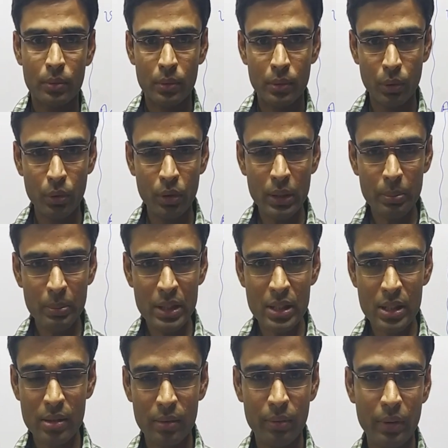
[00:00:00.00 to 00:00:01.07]
Unit
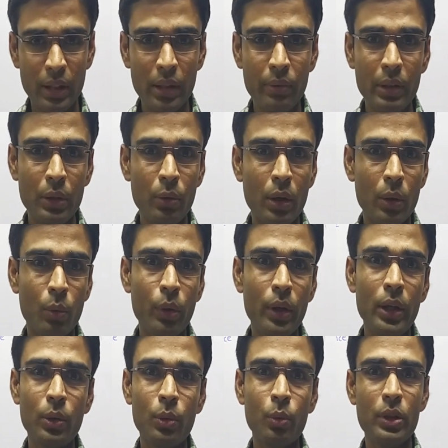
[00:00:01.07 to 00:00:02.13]
means whenever you are
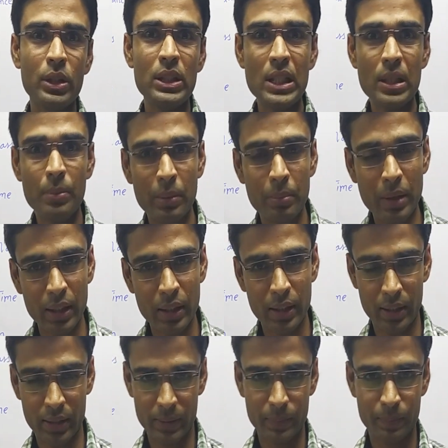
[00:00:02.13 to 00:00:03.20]
going to vegetable
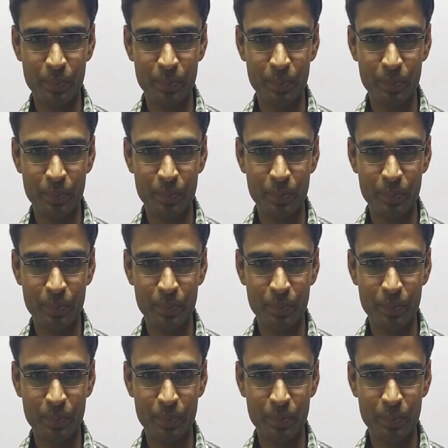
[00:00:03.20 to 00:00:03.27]
market,